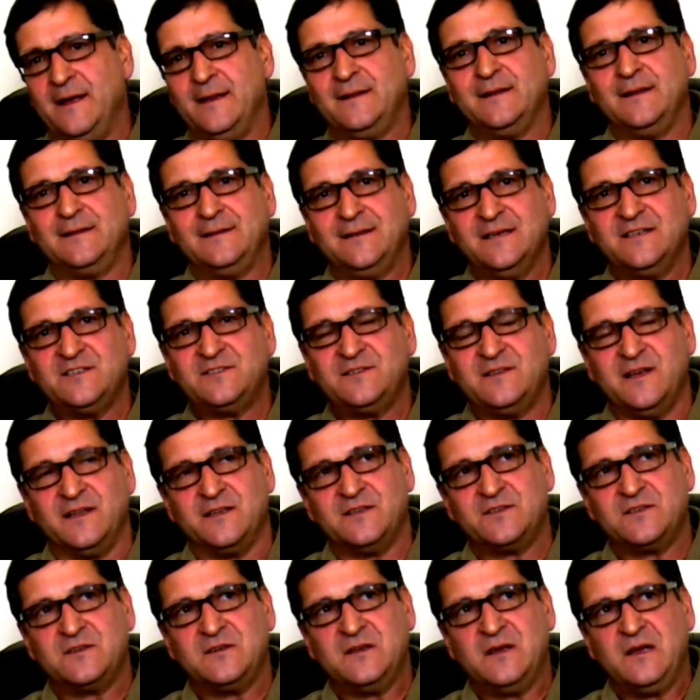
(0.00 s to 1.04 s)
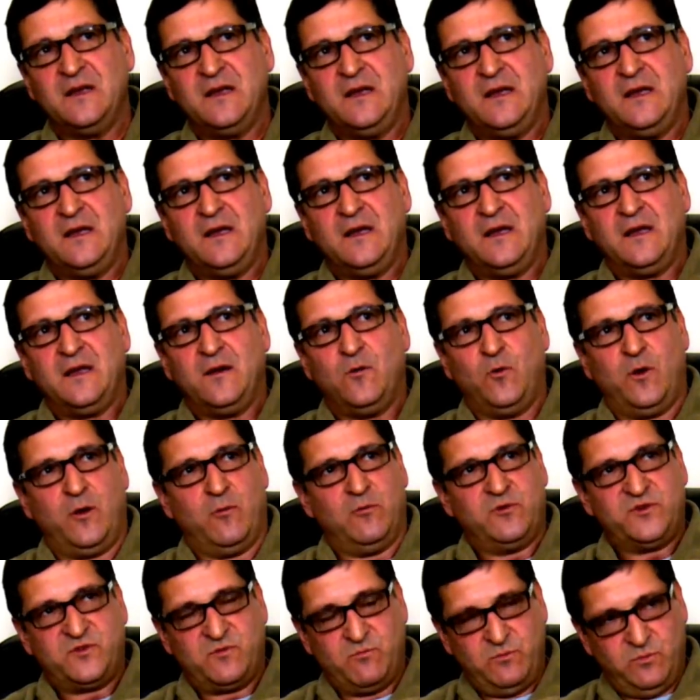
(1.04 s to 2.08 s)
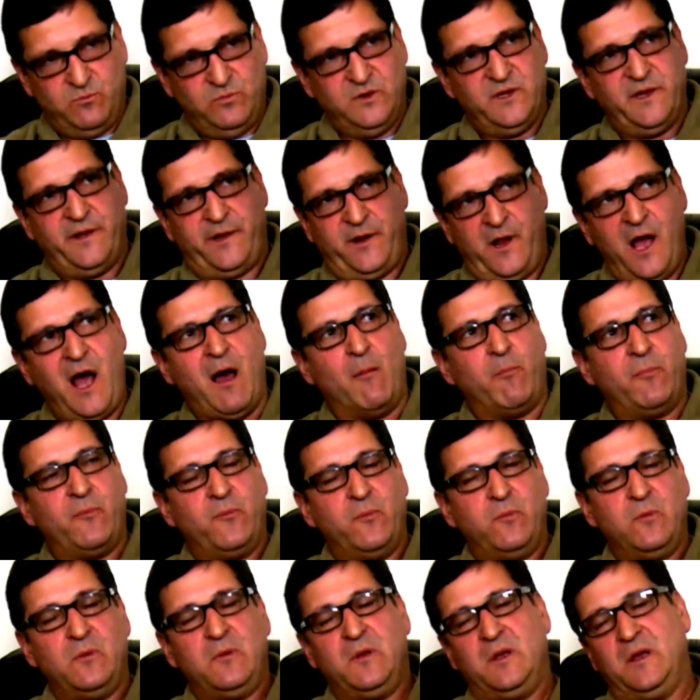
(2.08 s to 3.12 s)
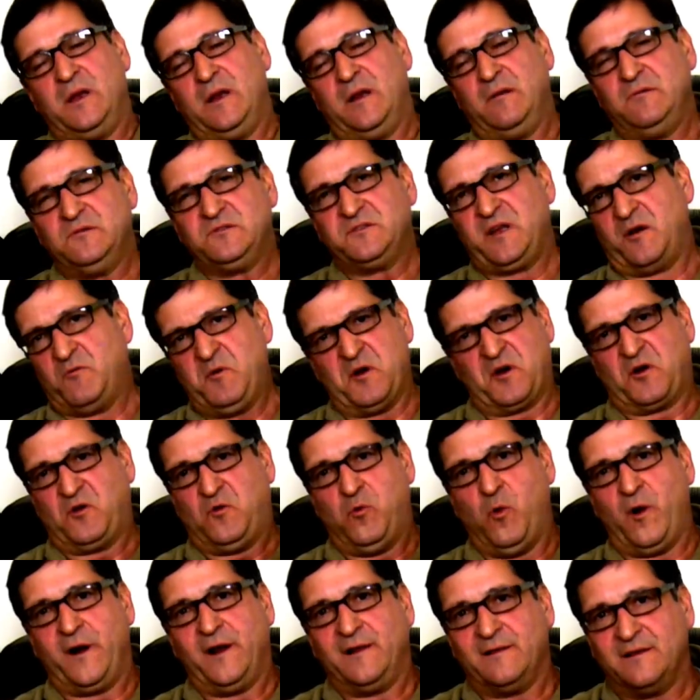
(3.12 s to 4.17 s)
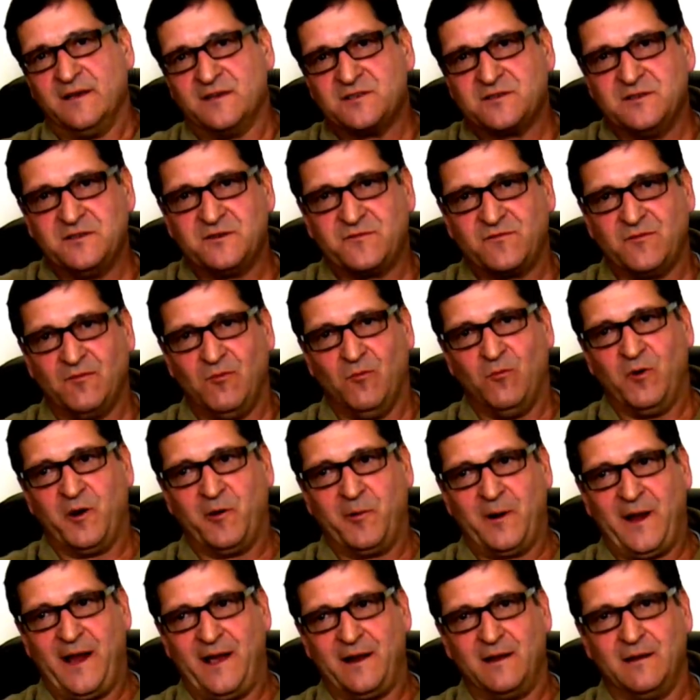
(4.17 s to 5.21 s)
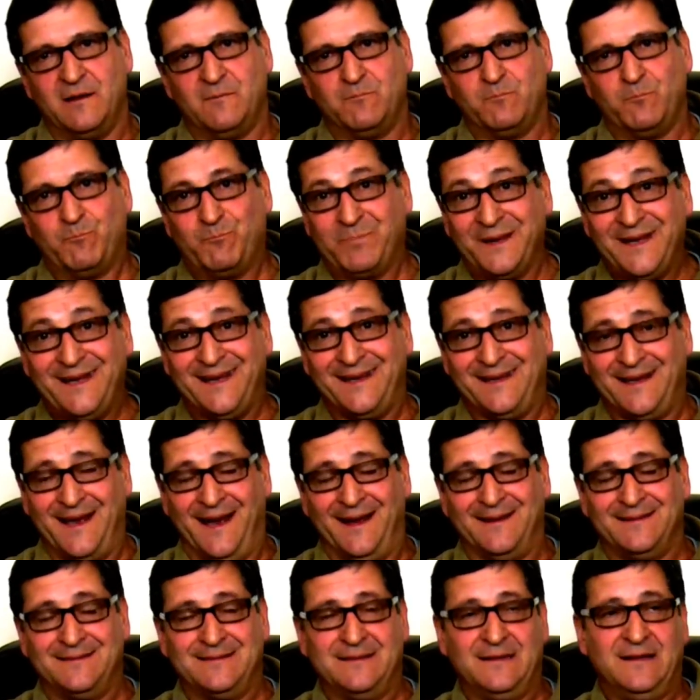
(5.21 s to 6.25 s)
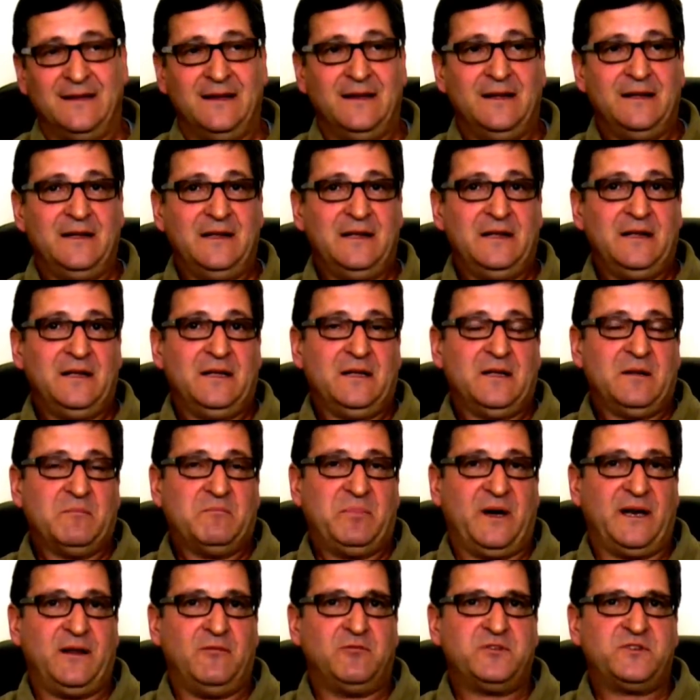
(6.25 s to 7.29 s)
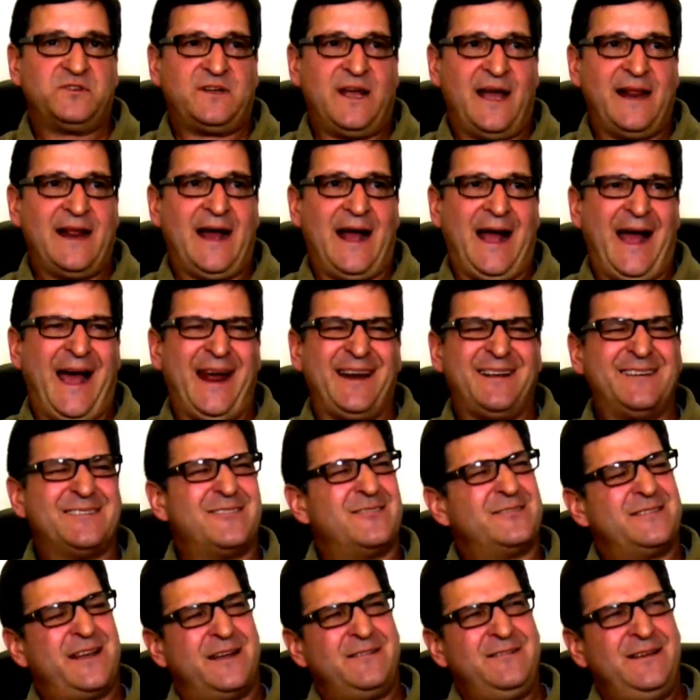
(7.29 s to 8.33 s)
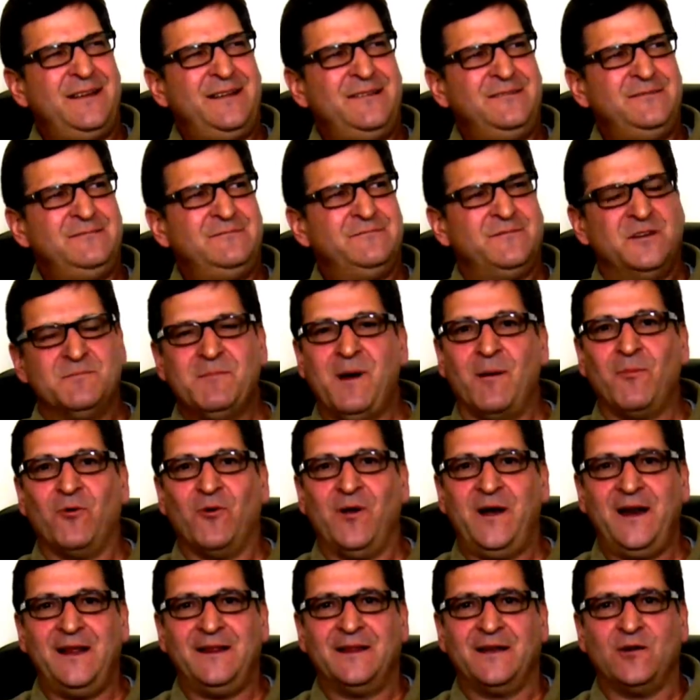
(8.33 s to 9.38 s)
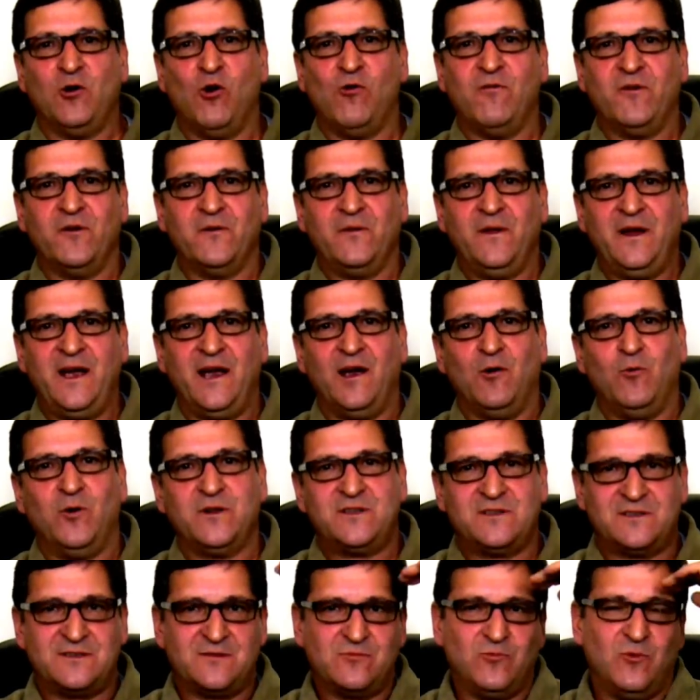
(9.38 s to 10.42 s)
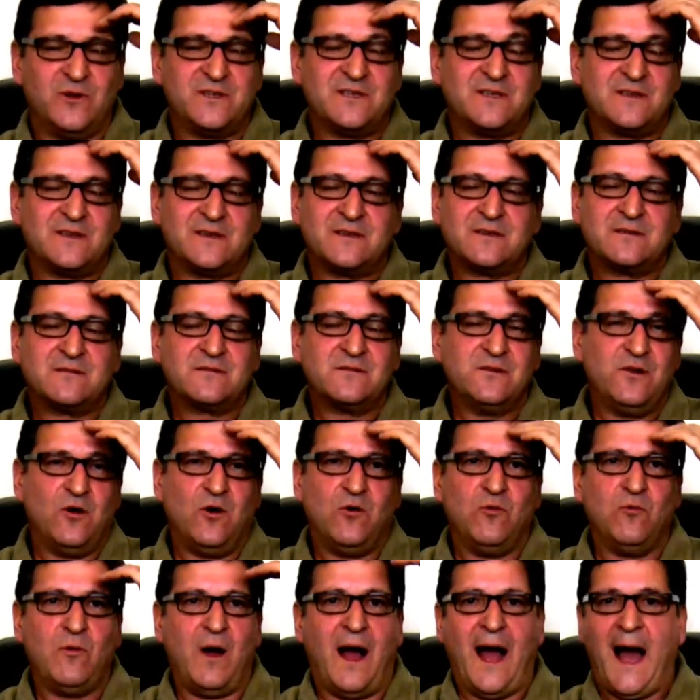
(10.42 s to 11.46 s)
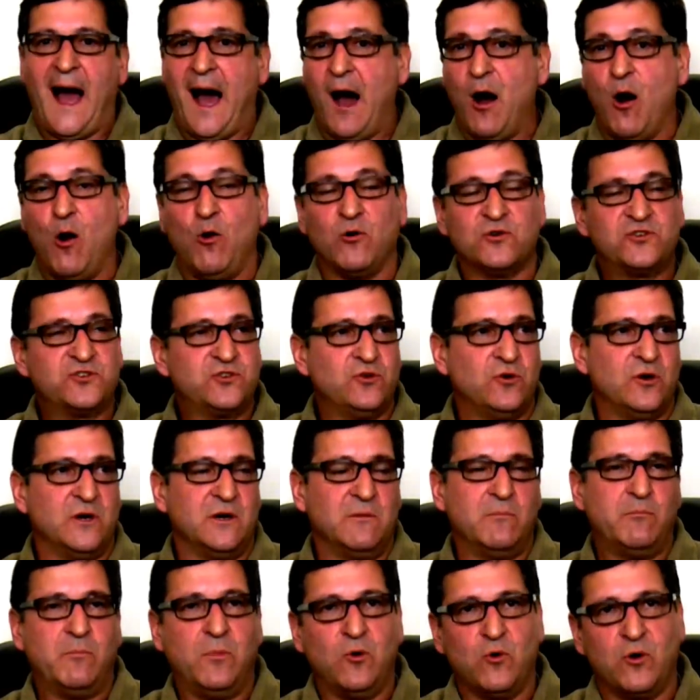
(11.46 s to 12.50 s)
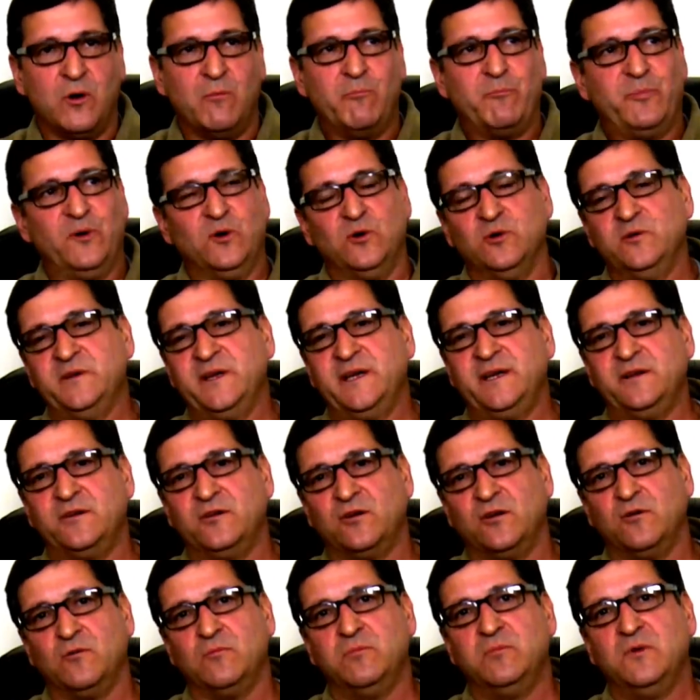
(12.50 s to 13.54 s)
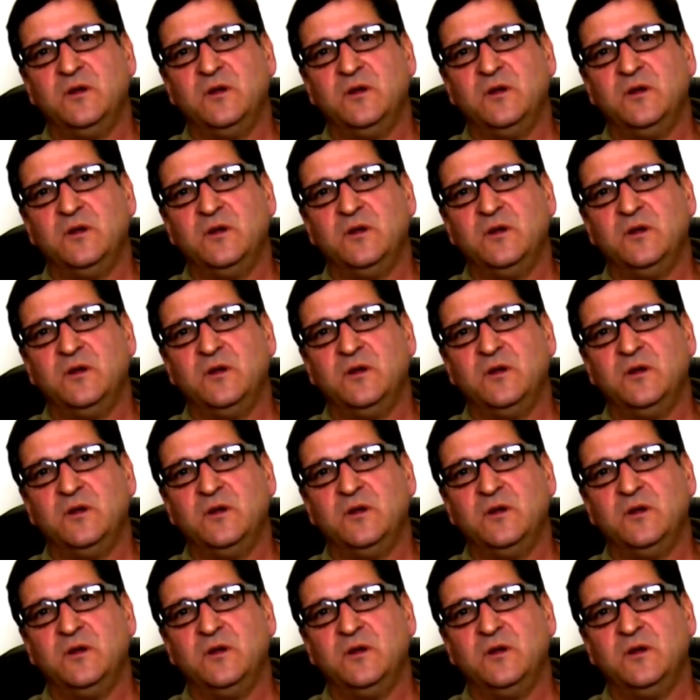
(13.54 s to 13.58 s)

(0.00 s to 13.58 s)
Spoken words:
in the distance where it was lit up. And I was like, we were quite a distance from where we had to be at. But it was kind of odd, because I was like, I don't remember anything over there. What's a house or a building, or